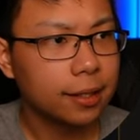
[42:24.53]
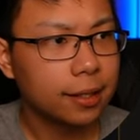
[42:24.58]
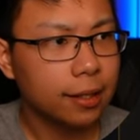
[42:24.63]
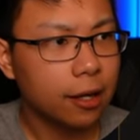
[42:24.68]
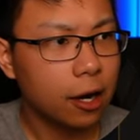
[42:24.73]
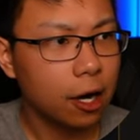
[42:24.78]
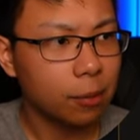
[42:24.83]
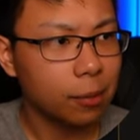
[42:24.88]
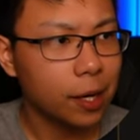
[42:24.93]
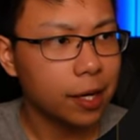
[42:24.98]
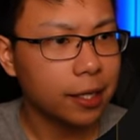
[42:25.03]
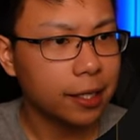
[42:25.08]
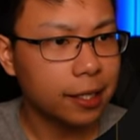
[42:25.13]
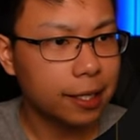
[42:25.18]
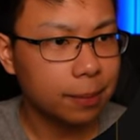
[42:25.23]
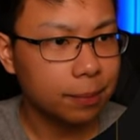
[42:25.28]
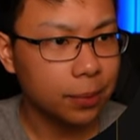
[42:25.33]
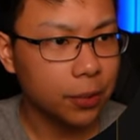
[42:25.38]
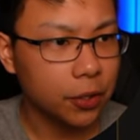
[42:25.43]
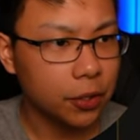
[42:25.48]
Harmonic
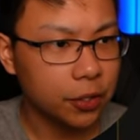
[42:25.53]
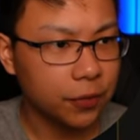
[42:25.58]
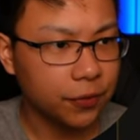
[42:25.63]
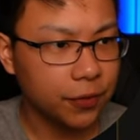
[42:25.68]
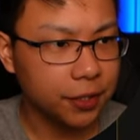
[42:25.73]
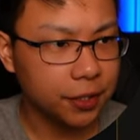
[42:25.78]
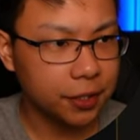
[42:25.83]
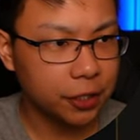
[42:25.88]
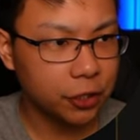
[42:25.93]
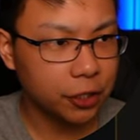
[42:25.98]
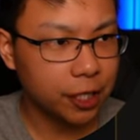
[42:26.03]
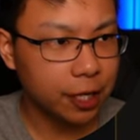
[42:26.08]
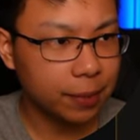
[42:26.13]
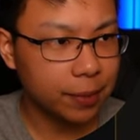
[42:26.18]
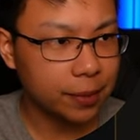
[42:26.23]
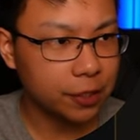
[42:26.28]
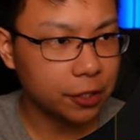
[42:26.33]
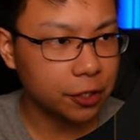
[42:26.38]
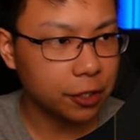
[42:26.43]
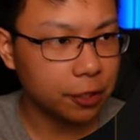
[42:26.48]
Impulse fills this
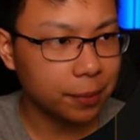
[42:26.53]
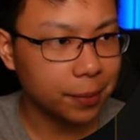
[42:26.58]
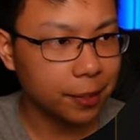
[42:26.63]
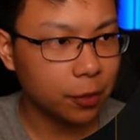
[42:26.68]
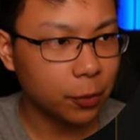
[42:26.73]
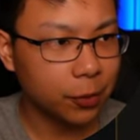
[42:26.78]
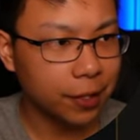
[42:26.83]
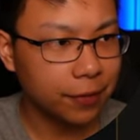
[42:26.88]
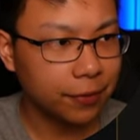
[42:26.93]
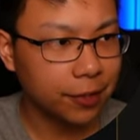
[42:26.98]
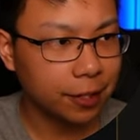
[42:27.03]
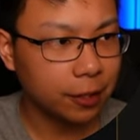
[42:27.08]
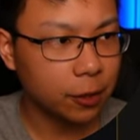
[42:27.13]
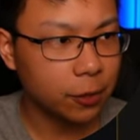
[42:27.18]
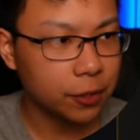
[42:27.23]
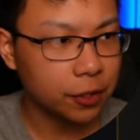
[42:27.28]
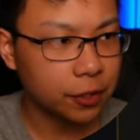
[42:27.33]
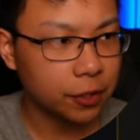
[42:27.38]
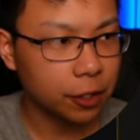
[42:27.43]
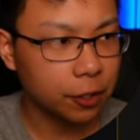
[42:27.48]
champion's turn meter whenever they
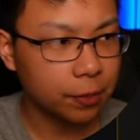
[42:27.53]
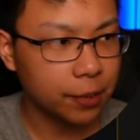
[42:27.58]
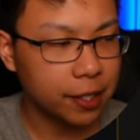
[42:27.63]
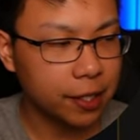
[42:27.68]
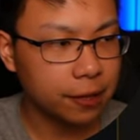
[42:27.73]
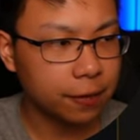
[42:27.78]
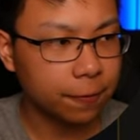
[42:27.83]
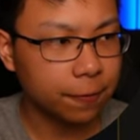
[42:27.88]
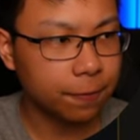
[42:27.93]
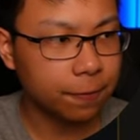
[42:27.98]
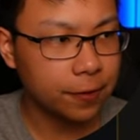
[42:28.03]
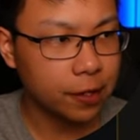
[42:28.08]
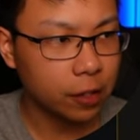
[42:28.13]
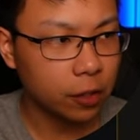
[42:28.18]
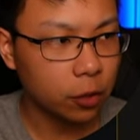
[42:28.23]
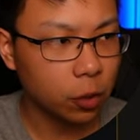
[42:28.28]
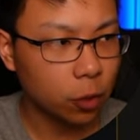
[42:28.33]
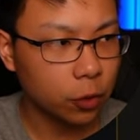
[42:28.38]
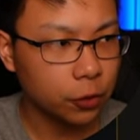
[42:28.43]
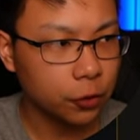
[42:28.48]
lose a turn because of fear
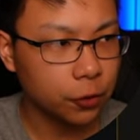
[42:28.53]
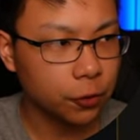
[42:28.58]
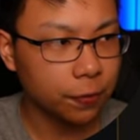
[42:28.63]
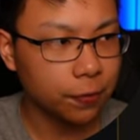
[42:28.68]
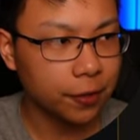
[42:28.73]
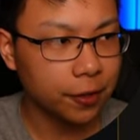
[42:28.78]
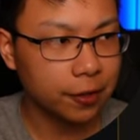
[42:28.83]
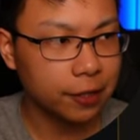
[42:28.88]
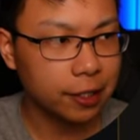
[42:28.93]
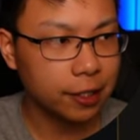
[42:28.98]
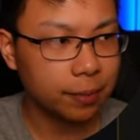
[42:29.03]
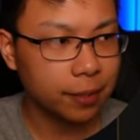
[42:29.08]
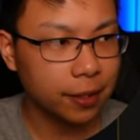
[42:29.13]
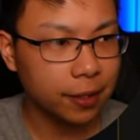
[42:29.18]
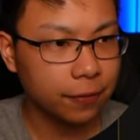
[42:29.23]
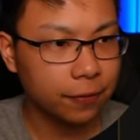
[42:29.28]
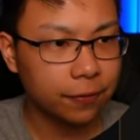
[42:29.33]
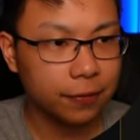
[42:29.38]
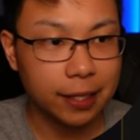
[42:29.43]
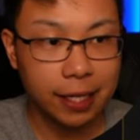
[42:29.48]
or true fear
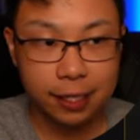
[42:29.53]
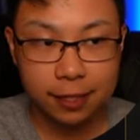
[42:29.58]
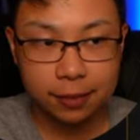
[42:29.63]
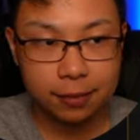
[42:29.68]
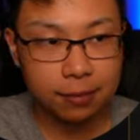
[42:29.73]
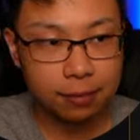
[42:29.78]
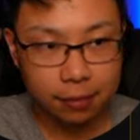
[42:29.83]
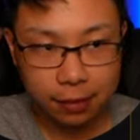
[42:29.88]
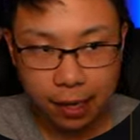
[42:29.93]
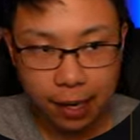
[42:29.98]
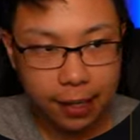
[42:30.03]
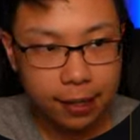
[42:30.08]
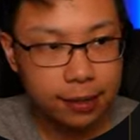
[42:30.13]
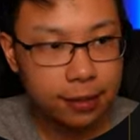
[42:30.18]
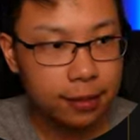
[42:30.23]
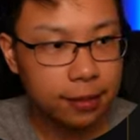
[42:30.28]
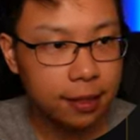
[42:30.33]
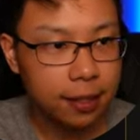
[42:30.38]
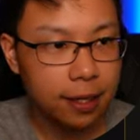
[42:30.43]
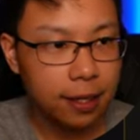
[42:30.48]
debuff. That's
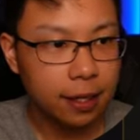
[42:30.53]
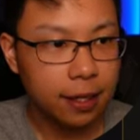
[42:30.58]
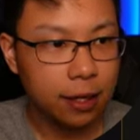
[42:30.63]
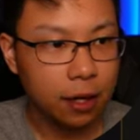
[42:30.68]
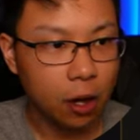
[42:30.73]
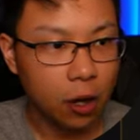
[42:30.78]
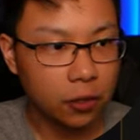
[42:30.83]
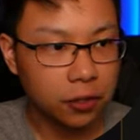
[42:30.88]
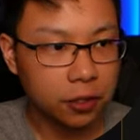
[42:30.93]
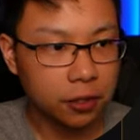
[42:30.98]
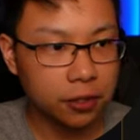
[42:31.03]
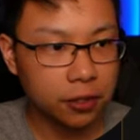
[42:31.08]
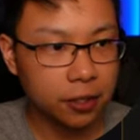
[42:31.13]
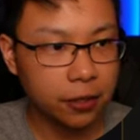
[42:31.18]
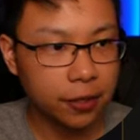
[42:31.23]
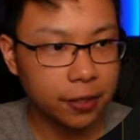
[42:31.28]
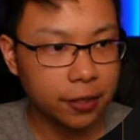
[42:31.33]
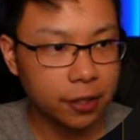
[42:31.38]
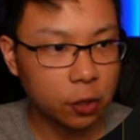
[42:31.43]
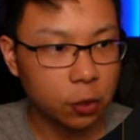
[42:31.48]
nice. Also
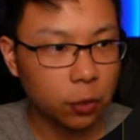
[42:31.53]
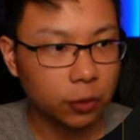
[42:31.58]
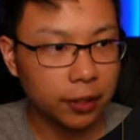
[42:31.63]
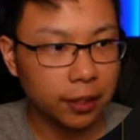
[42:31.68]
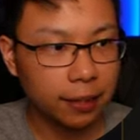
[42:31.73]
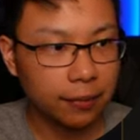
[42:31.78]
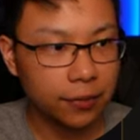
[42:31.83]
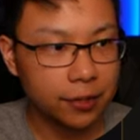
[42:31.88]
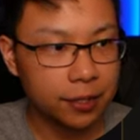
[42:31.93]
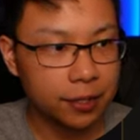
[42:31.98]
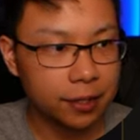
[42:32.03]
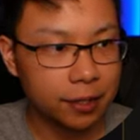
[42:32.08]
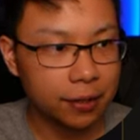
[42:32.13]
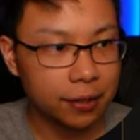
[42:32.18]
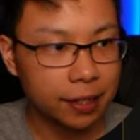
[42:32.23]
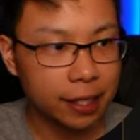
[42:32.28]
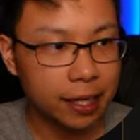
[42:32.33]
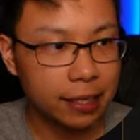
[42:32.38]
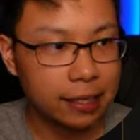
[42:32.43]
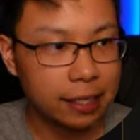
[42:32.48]
decrease the cooldown of a skill
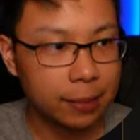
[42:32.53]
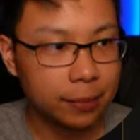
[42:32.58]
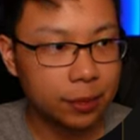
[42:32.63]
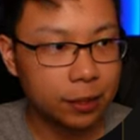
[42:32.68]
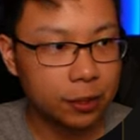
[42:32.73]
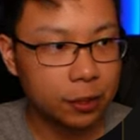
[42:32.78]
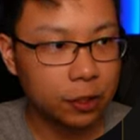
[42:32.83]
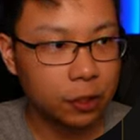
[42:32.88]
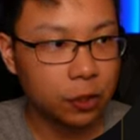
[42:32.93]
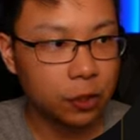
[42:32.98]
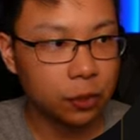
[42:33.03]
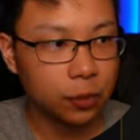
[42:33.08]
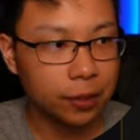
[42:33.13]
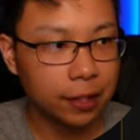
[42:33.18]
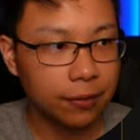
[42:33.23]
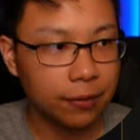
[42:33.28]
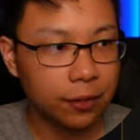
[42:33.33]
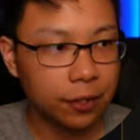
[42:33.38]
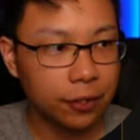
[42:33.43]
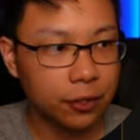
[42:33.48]
they attempted to use
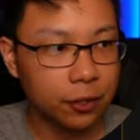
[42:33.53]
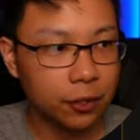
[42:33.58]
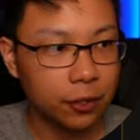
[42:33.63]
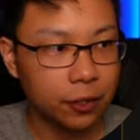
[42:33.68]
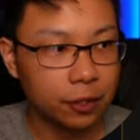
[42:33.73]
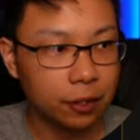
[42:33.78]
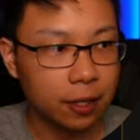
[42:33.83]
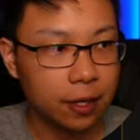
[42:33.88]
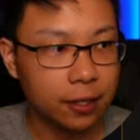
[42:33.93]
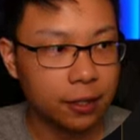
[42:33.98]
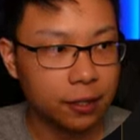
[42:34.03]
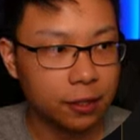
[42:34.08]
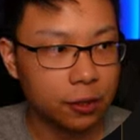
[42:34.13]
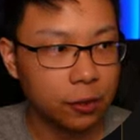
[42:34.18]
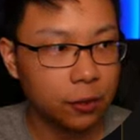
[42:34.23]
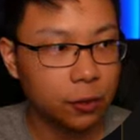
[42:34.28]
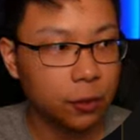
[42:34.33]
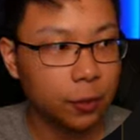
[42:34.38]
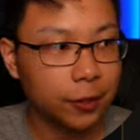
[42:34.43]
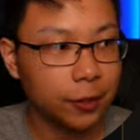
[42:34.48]
whenever their turn is lost due
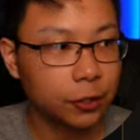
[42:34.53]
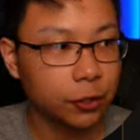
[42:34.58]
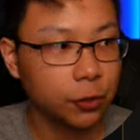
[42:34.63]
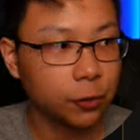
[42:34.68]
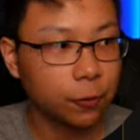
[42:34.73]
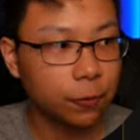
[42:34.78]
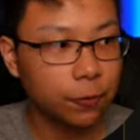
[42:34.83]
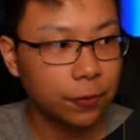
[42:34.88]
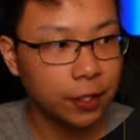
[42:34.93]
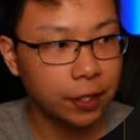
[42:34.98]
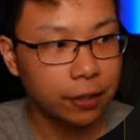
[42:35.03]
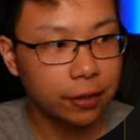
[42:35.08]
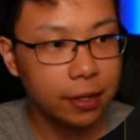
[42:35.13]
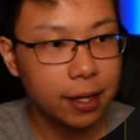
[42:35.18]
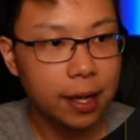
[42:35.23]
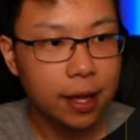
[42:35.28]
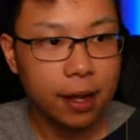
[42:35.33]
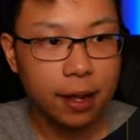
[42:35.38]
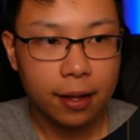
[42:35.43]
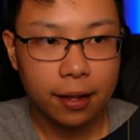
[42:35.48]
to a true fear.
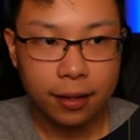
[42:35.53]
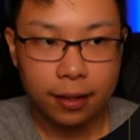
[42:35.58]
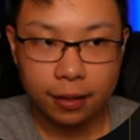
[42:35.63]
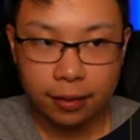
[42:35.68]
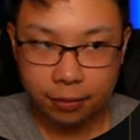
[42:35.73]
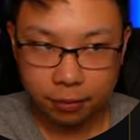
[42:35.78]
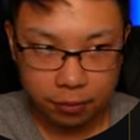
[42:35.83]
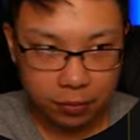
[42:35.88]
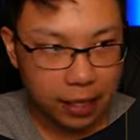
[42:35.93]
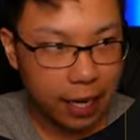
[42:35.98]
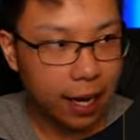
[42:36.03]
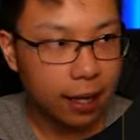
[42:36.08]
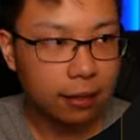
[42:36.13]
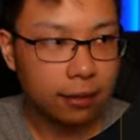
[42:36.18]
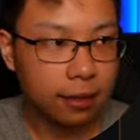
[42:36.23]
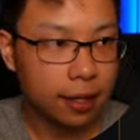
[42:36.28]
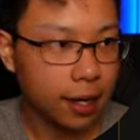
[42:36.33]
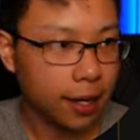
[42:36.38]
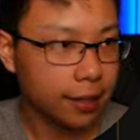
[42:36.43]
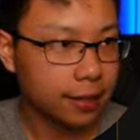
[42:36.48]
Yeah,
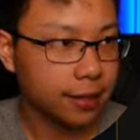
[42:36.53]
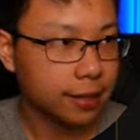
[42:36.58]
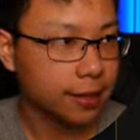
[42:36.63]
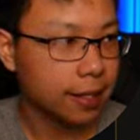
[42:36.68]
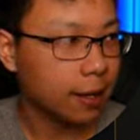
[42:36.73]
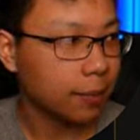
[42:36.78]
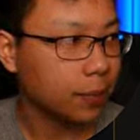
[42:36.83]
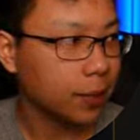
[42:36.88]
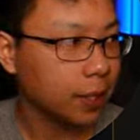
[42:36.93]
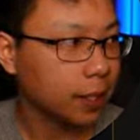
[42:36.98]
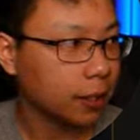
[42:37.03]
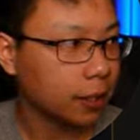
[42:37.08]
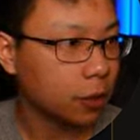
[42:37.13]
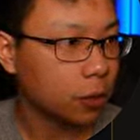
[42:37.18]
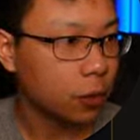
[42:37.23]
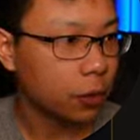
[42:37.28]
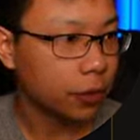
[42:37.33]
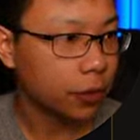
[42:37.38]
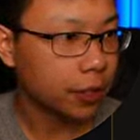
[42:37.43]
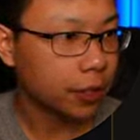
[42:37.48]
I could see that being a
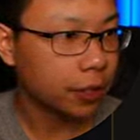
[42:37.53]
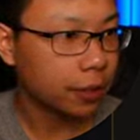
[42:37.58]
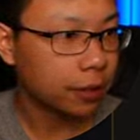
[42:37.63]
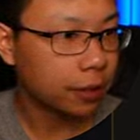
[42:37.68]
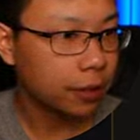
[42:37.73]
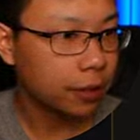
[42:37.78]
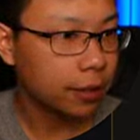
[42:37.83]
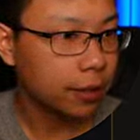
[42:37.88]
cool thing.